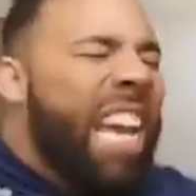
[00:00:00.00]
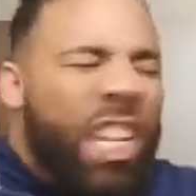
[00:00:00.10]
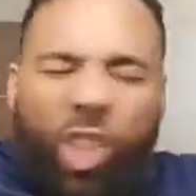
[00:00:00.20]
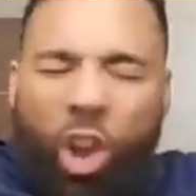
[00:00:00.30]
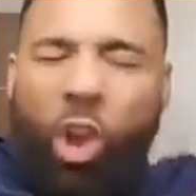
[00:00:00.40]

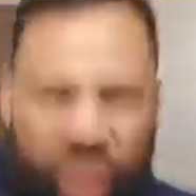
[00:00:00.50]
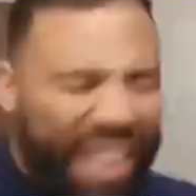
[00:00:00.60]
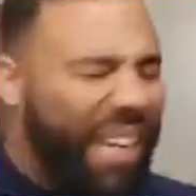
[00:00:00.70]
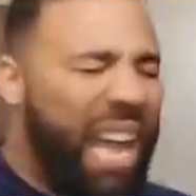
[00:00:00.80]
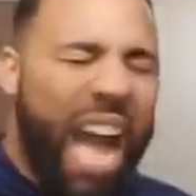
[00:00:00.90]
He's a
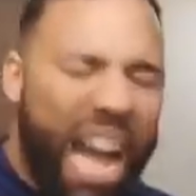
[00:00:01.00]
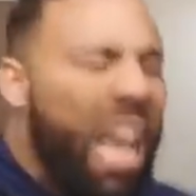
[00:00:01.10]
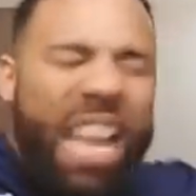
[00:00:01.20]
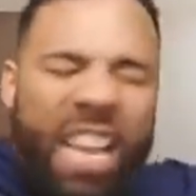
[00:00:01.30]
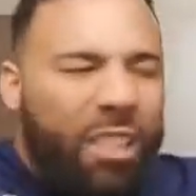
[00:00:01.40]
great God.
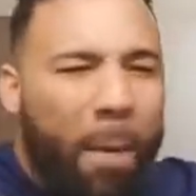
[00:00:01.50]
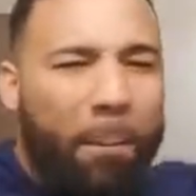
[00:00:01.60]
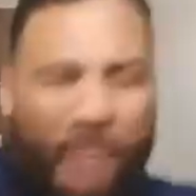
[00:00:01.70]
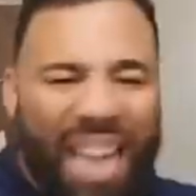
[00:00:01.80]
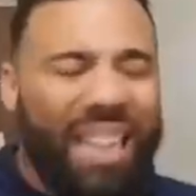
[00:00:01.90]
He's a
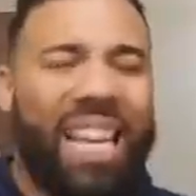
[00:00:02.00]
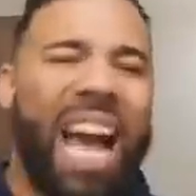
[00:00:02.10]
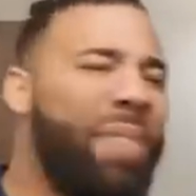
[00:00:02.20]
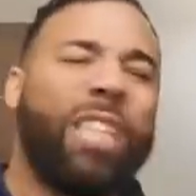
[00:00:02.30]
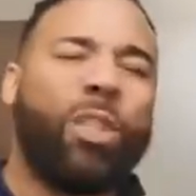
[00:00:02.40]
mighty
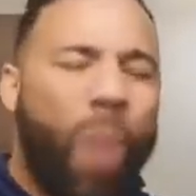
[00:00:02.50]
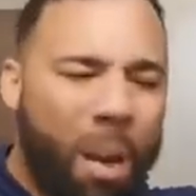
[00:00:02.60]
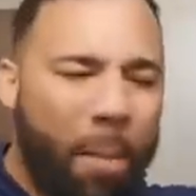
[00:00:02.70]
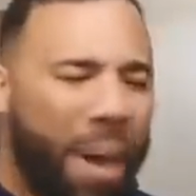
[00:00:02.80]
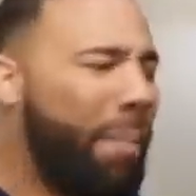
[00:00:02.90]
God. That's why
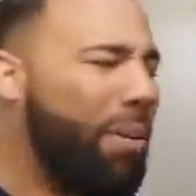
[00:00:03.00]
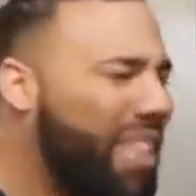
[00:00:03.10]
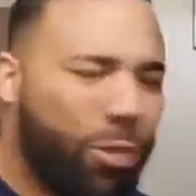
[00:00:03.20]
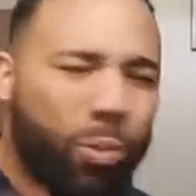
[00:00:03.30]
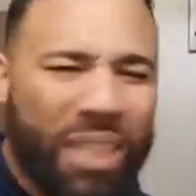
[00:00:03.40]
the Bible
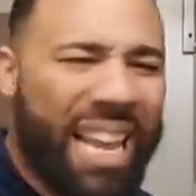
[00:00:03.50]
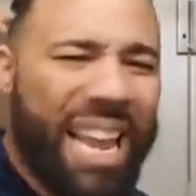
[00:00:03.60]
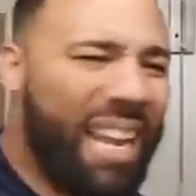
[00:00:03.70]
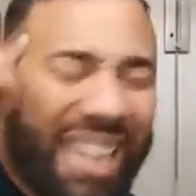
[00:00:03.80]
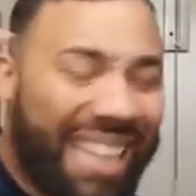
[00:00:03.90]
says we
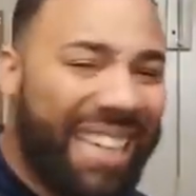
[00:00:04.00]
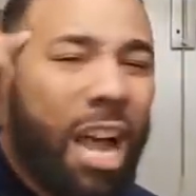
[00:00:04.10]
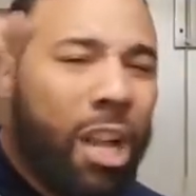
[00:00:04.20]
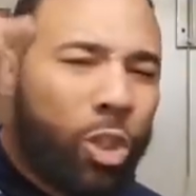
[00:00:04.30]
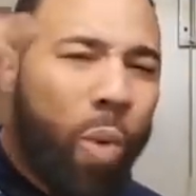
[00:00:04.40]
can't lean
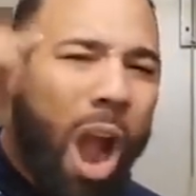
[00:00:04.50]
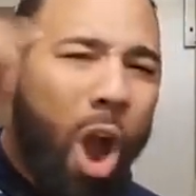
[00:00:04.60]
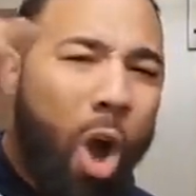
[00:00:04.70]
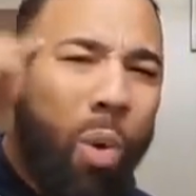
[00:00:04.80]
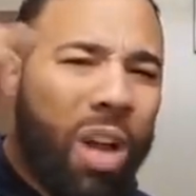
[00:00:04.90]
to
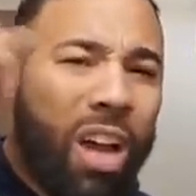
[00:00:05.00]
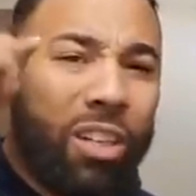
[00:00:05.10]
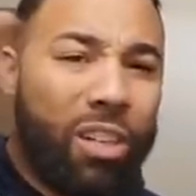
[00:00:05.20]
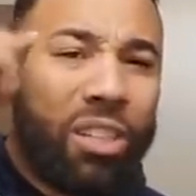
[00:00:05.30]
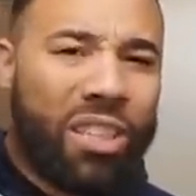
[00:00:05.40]
our own
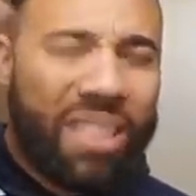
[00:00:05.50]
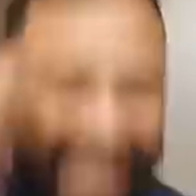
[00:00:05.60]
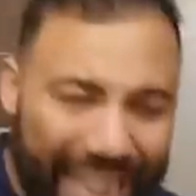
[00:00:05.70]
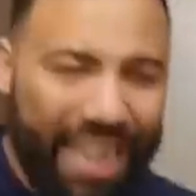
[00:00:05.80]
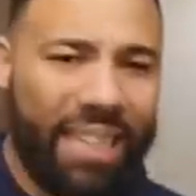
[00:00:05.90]

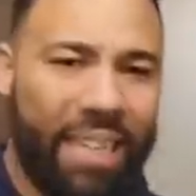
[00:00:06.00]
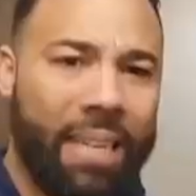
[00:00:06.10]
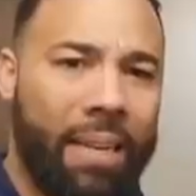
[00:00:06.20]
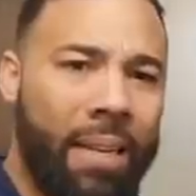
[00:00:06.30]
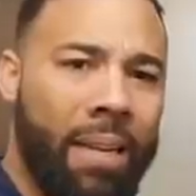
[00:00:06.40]

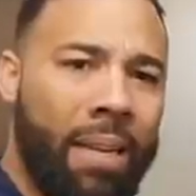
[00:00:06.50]
understanding